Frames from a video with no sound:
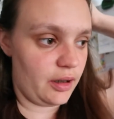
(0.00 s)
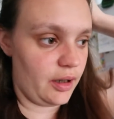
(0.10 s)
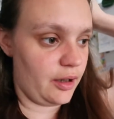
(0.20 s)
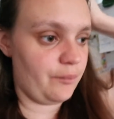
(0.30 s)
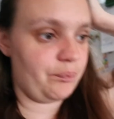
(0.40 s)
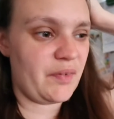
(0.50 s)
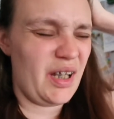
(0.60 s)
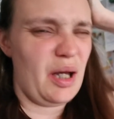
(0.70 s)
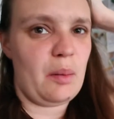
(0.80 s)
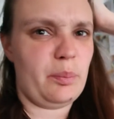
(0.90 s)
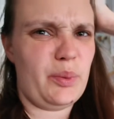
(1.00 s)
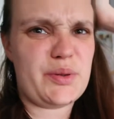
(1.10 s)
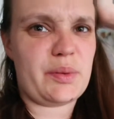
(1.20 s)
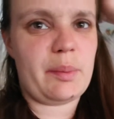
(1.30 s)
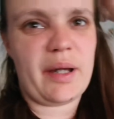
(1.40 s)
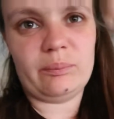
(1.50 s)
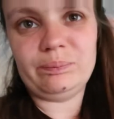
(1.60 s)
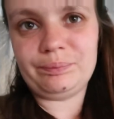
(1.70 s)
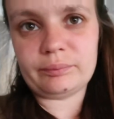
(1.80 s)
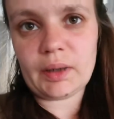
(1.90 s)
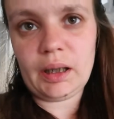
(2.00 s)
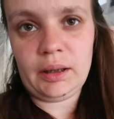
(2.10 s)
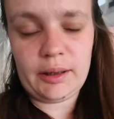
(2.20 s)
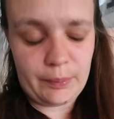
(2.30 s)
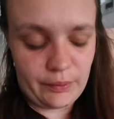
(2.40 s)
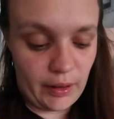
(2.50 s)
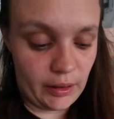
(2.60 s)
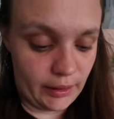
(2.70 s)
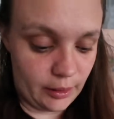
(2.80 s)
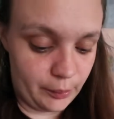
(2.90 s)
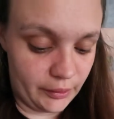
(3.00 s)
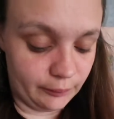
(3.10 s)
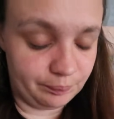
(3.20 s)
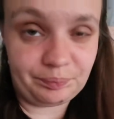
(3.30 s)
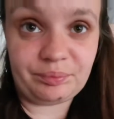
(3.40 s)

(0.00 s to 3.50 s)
Um, boys been a bit hyper earlier, but